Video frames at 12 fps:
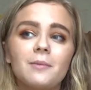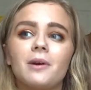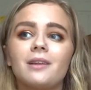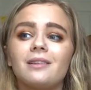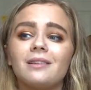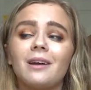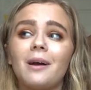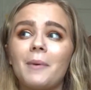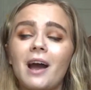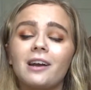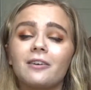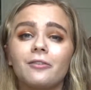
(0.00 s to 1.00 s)
but a
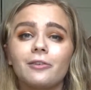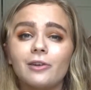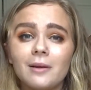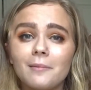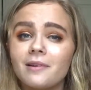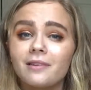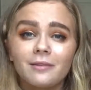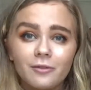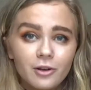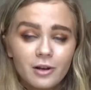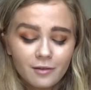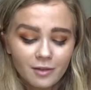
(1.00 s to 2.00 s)
pack of three
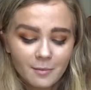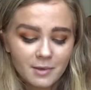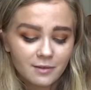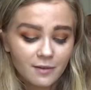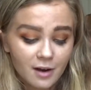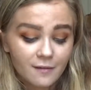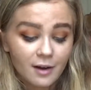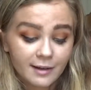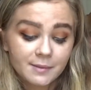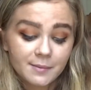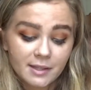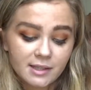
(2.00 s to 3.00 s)
of them is very, very
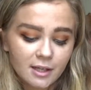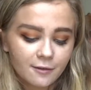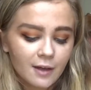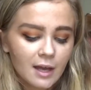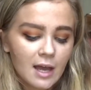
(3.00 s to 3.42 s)
expensive,